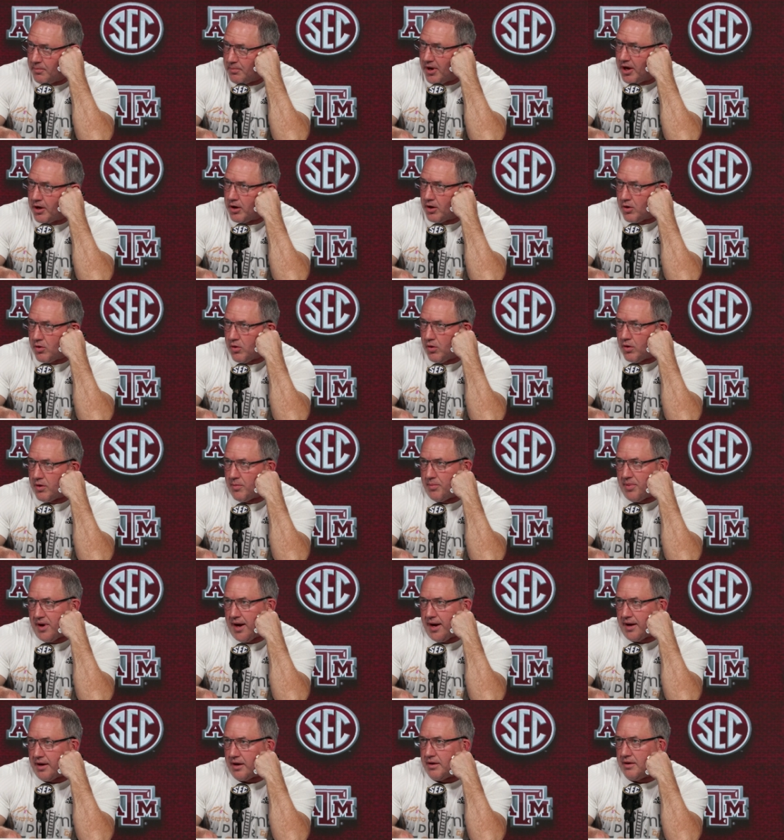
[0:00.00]
better
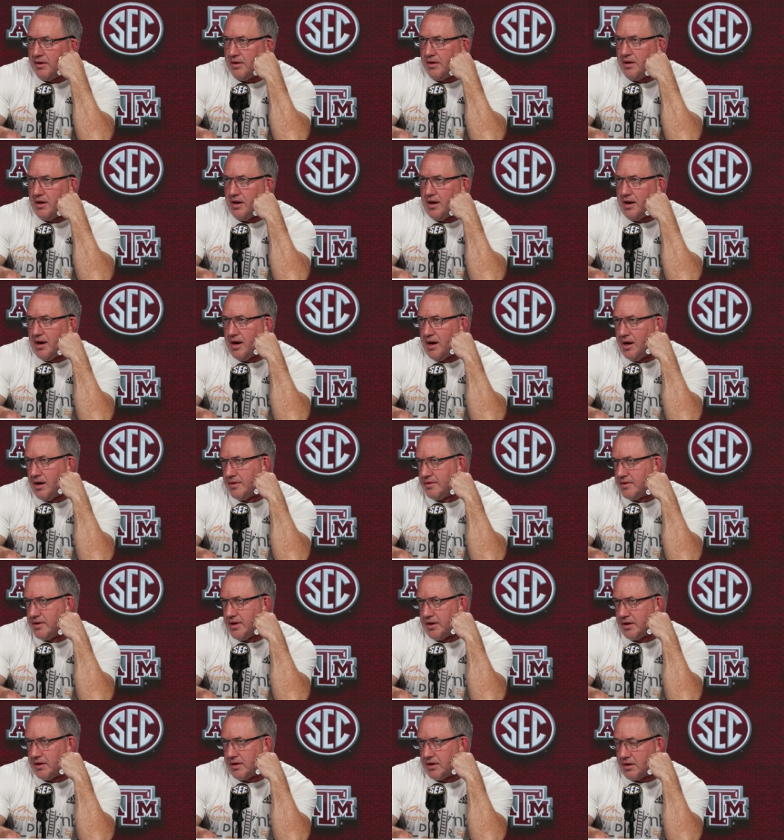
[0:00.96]
quarterback
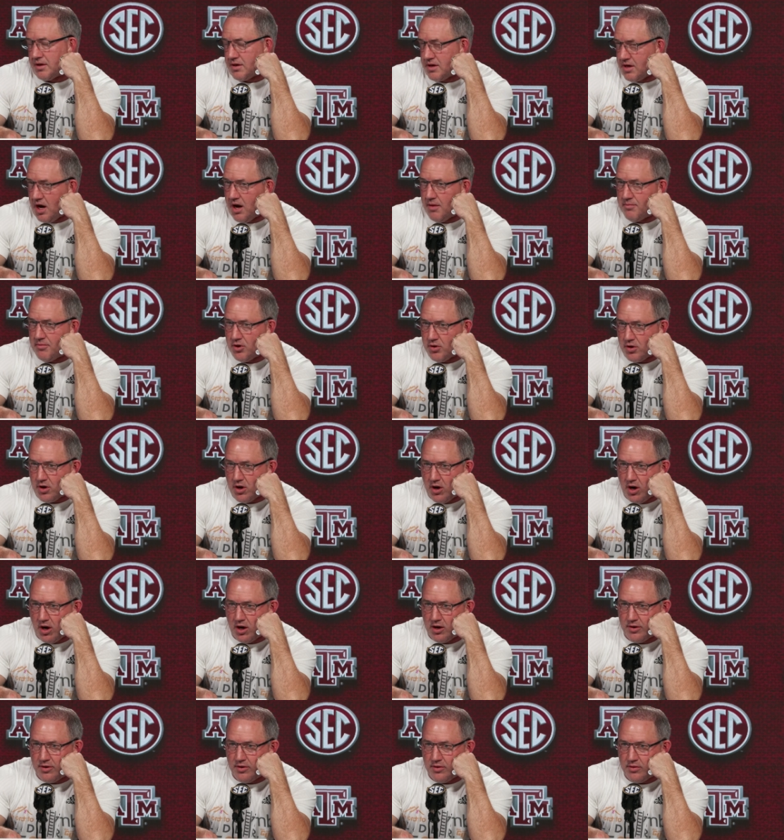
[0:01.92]
than combo
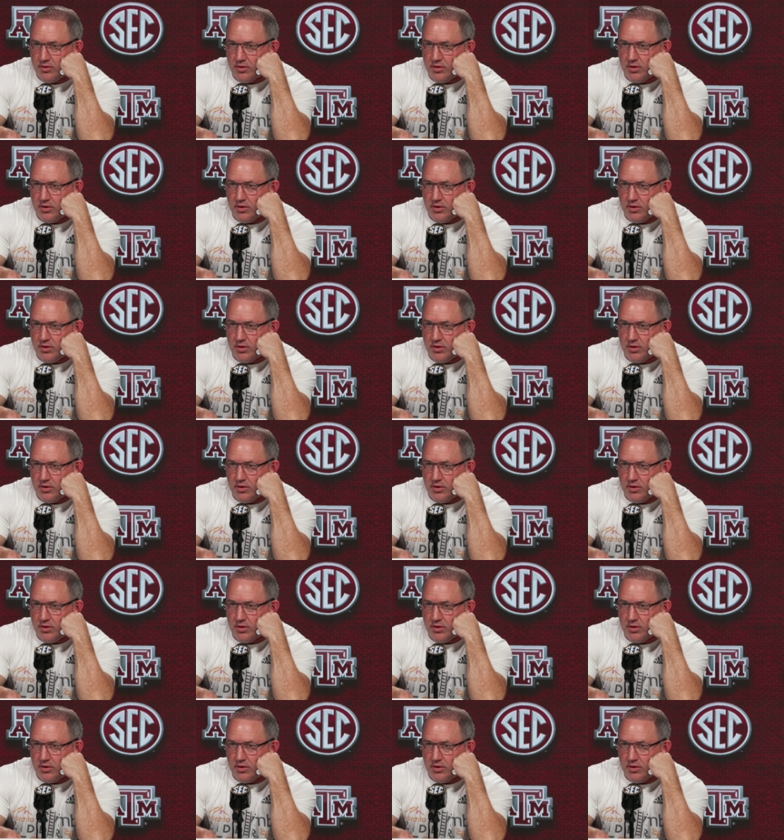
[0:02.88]
guard.